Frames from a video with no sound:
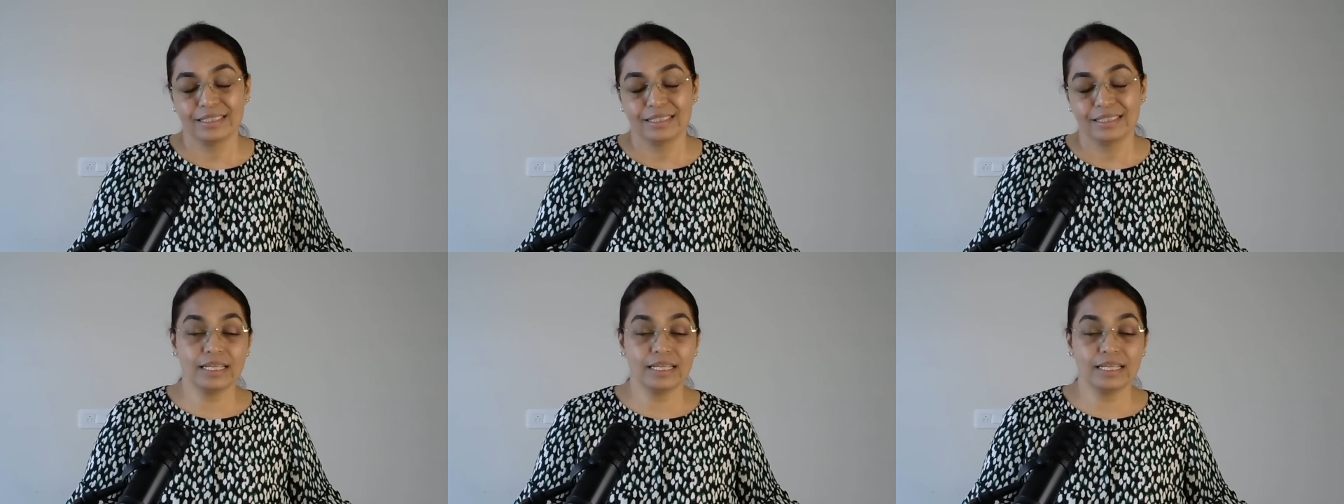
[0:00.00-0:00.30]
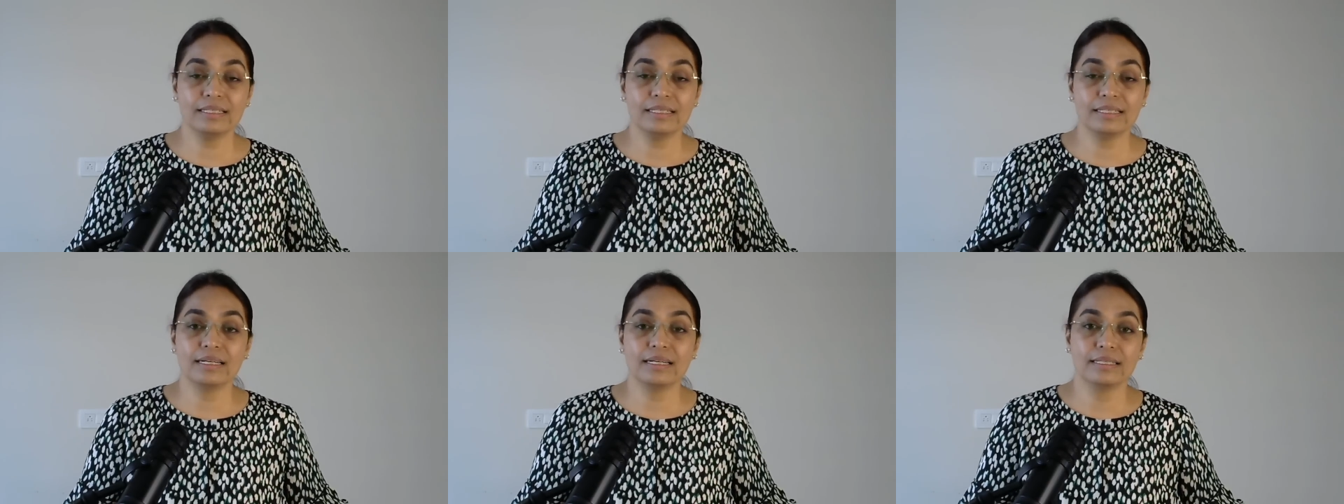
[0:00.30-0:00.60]

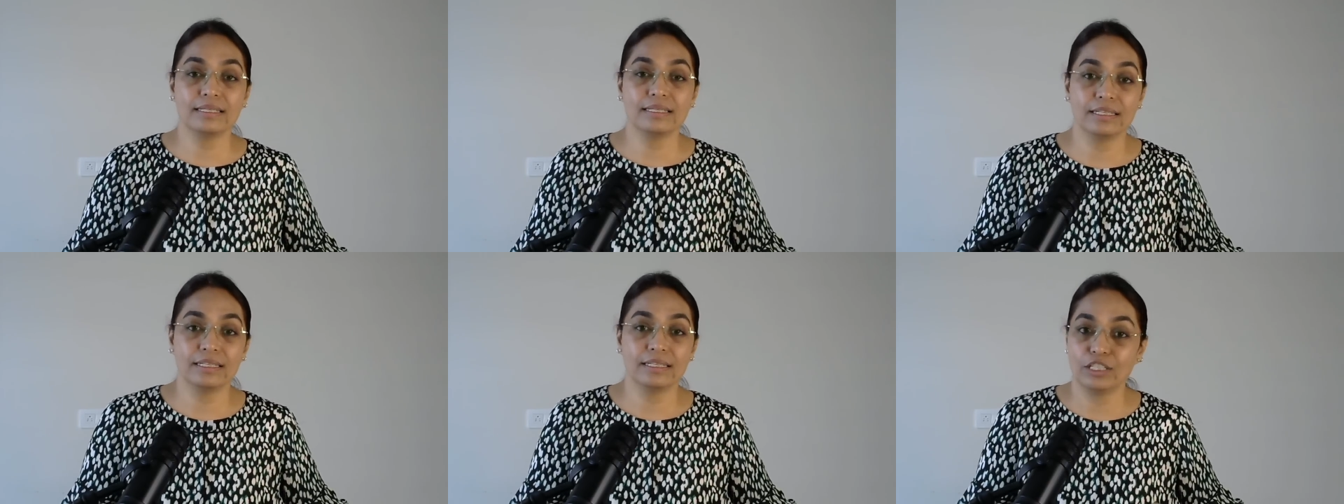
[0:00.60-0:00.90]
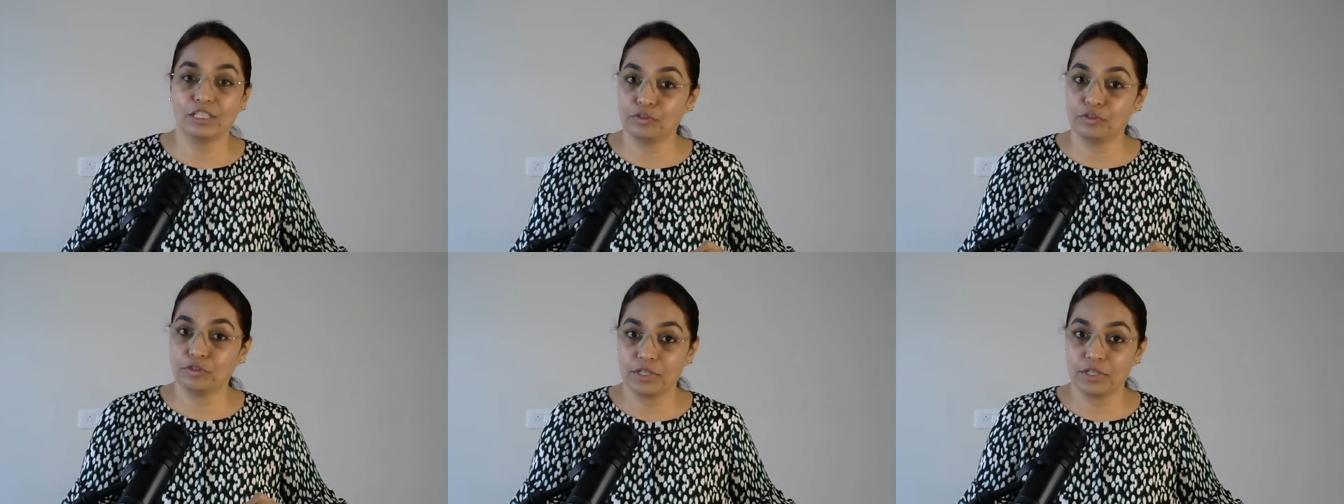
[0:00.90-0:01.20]
This
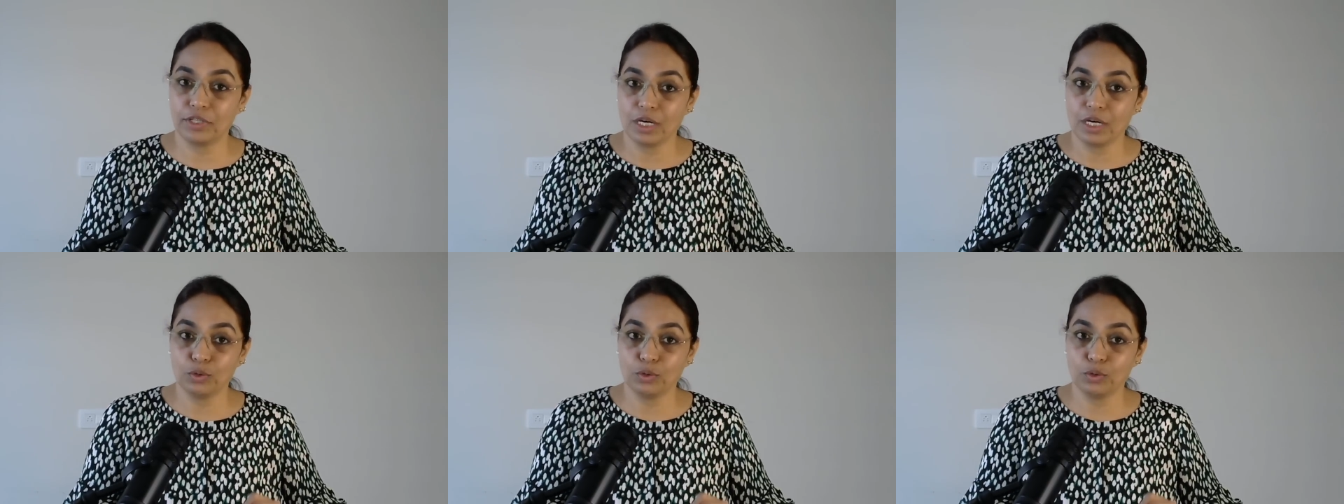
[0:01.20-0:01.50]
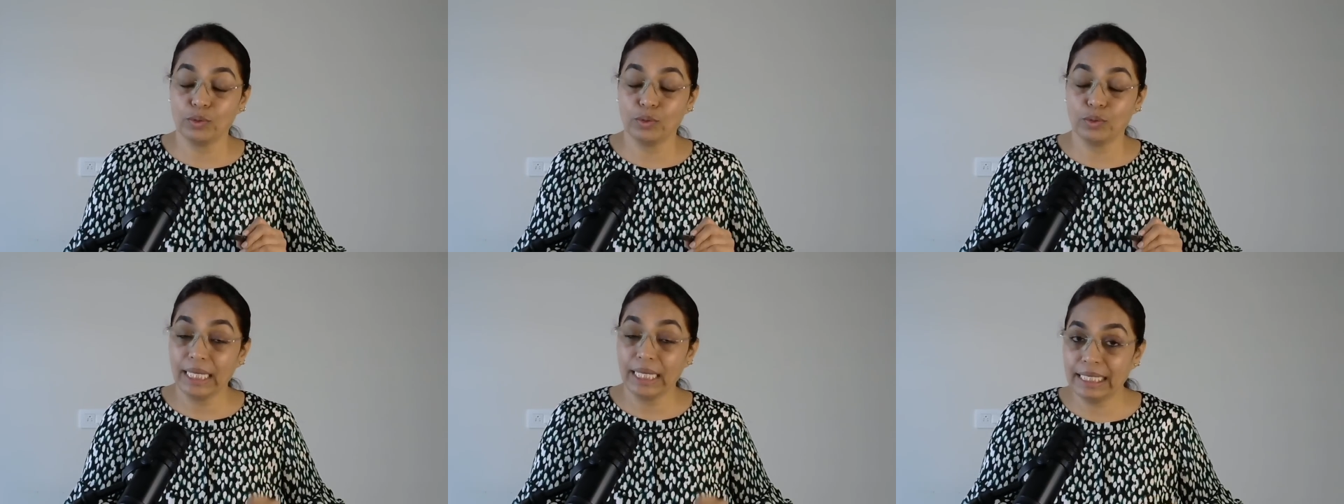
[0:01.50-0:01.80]
transit of
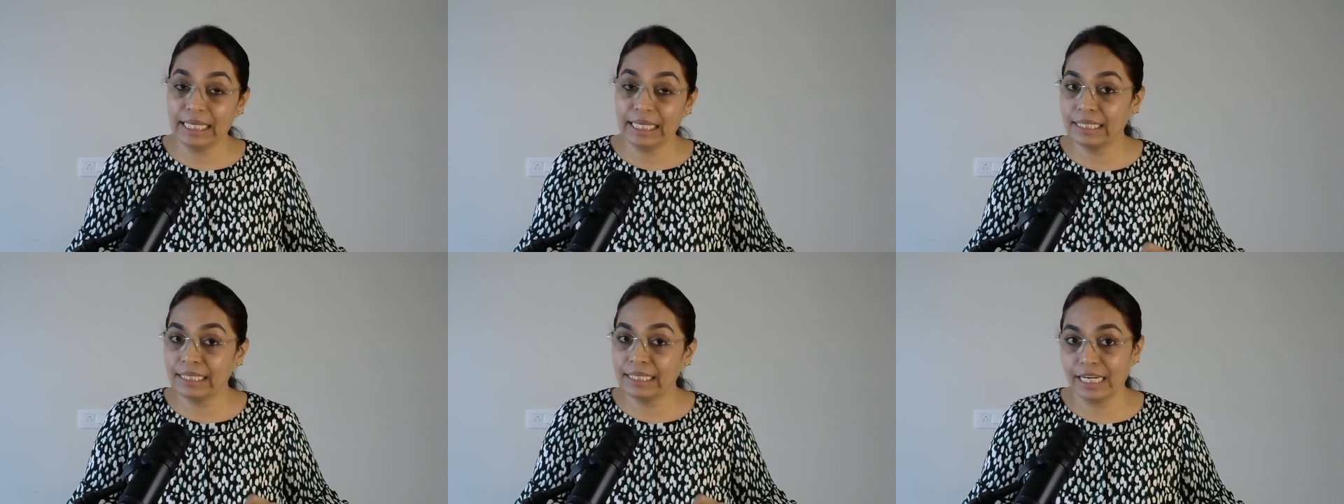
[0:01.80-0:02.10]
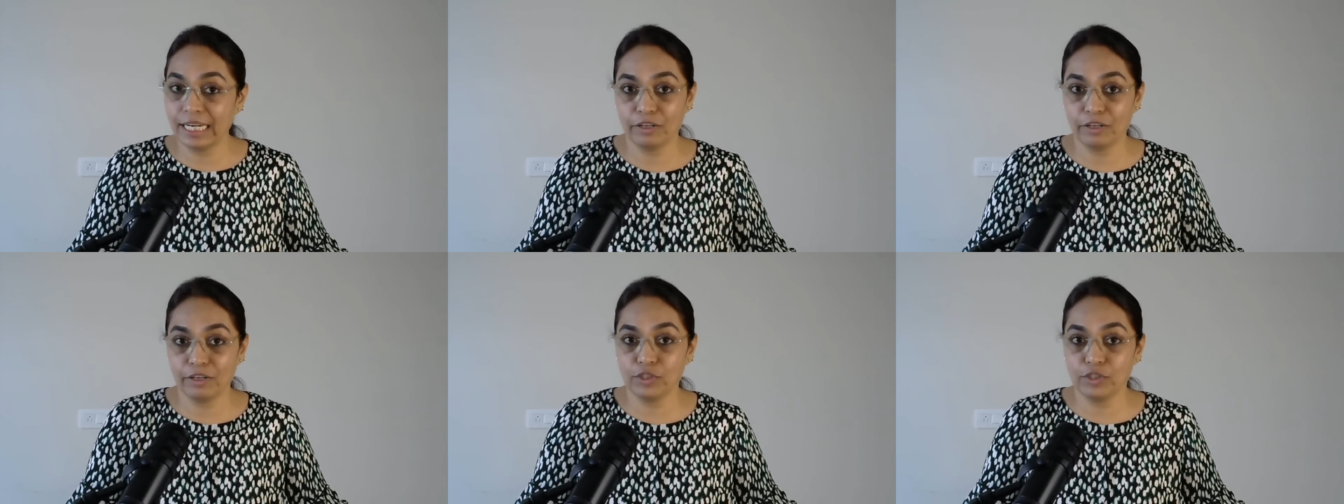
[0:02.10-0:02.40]
Rahu in
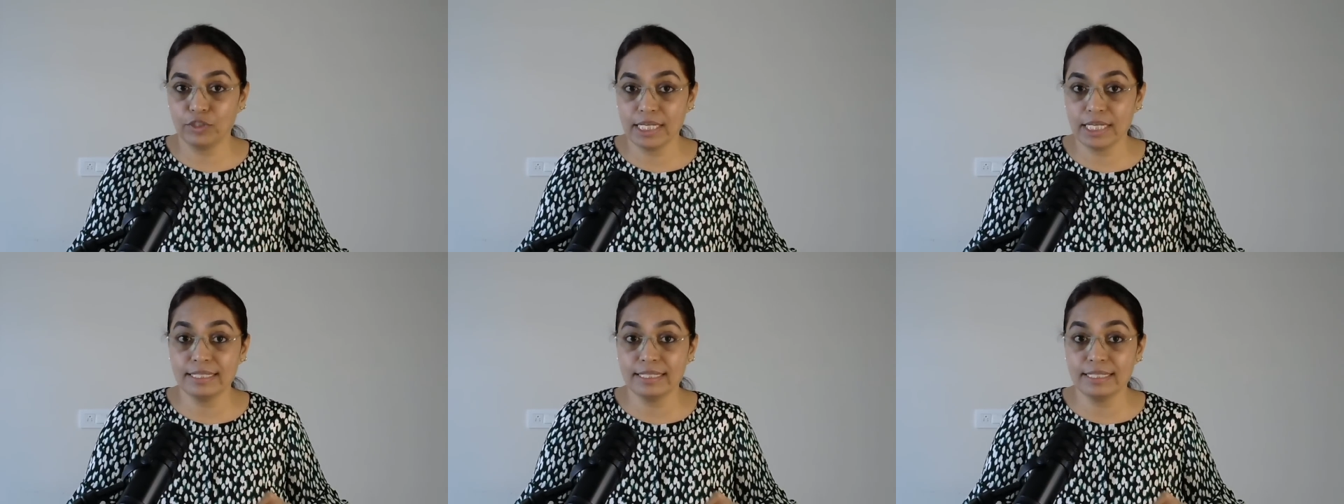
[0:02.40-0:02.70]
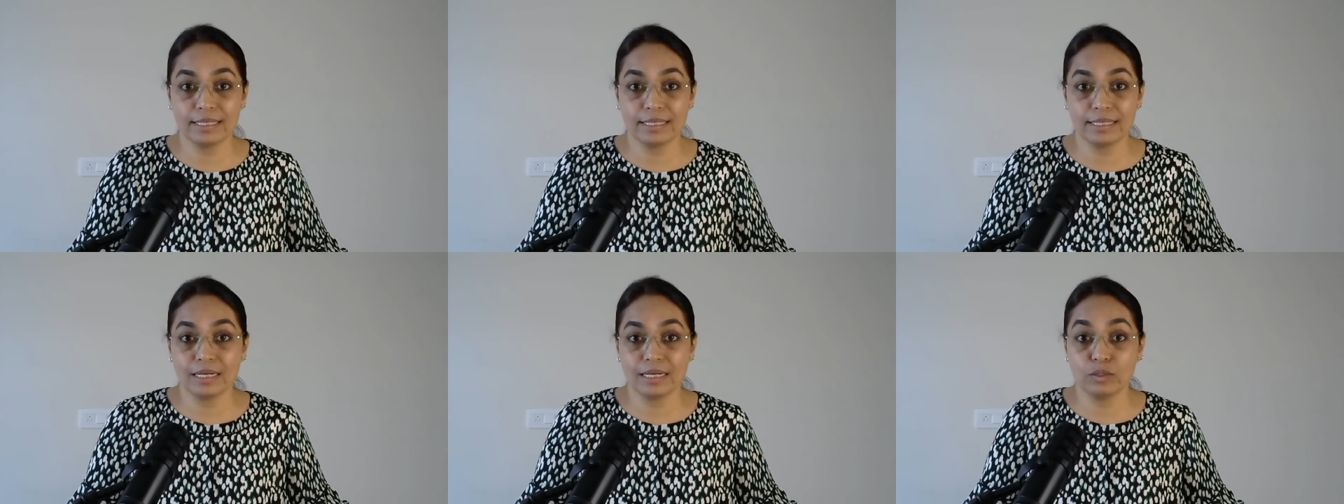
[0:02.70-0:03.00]
Revati
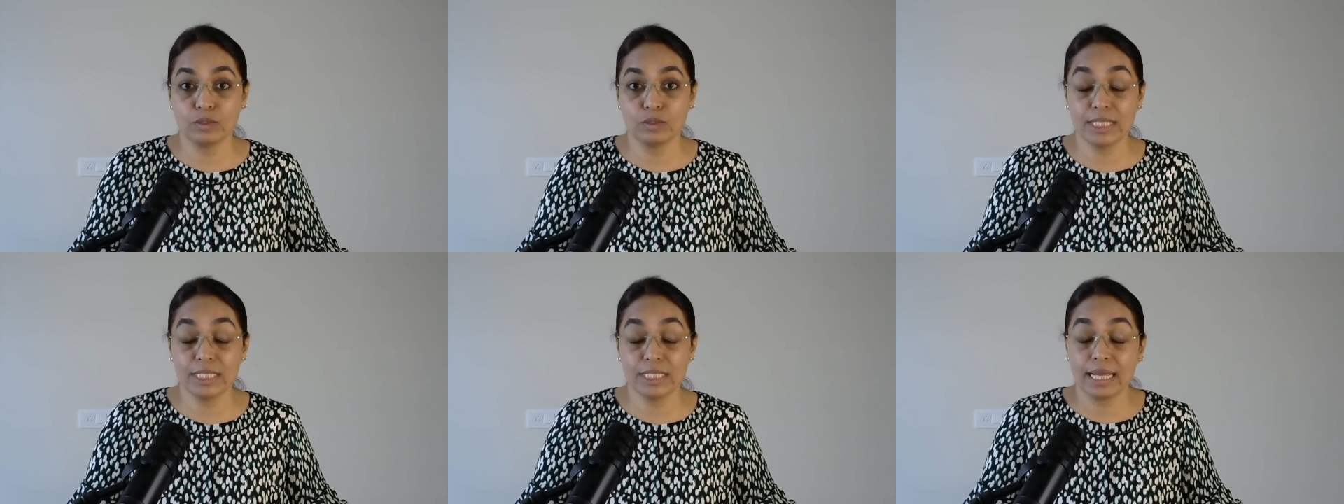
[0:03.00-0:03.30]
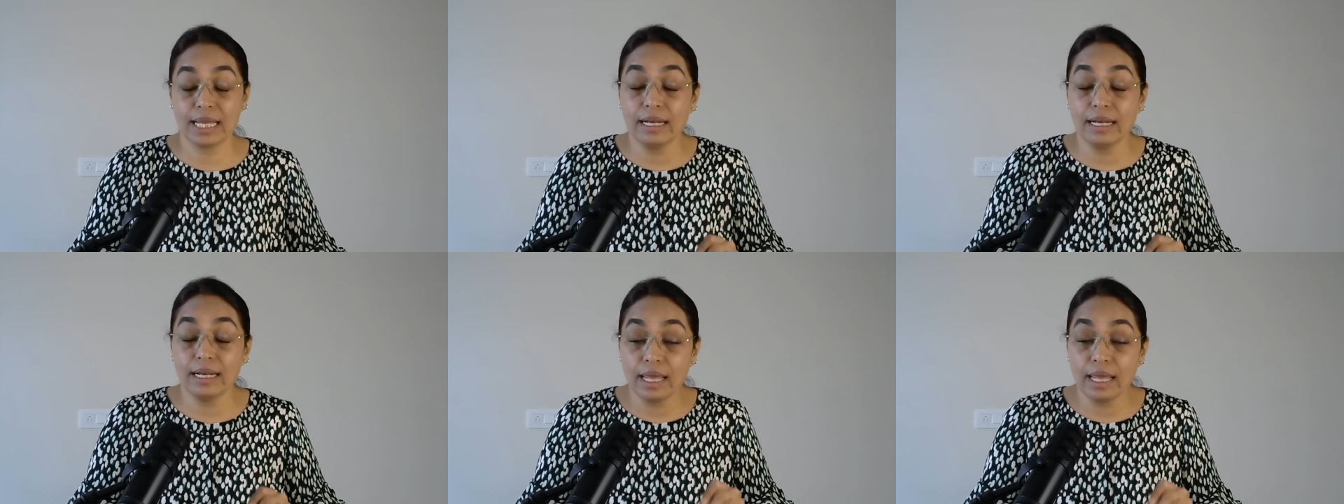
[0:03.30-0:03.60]
surrounds
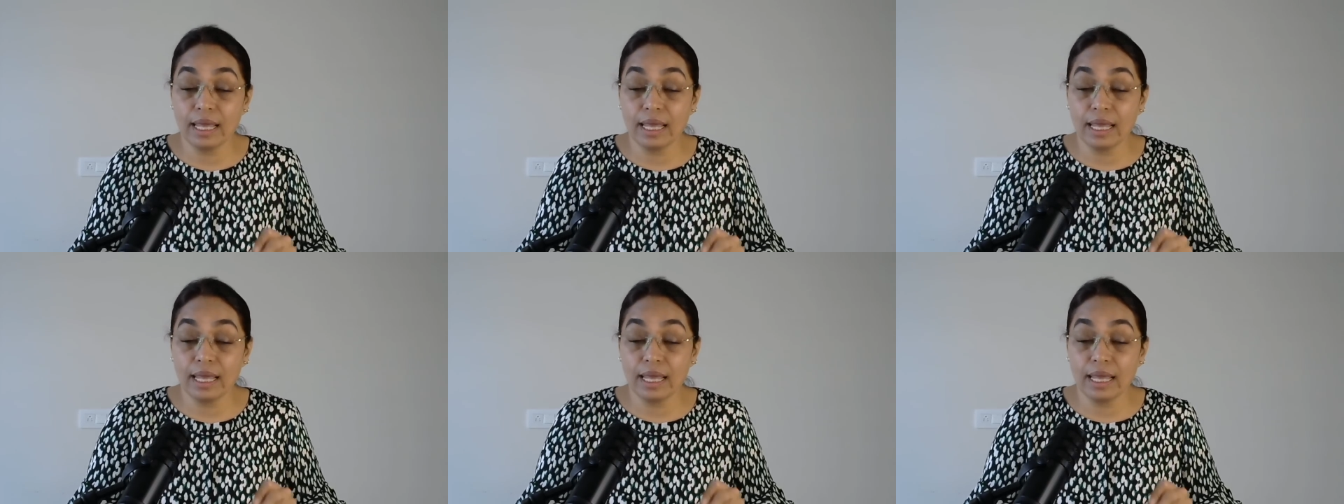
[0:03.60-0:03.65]
an